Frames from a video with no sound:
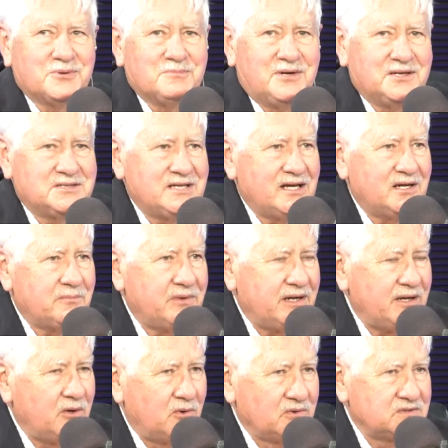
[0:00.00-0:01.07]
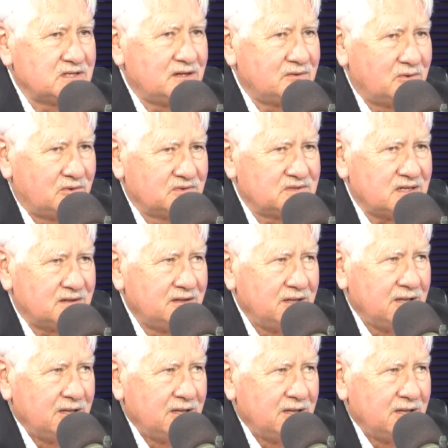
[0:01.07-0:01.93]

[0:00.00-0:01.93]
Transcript: in Montana, but he holds on.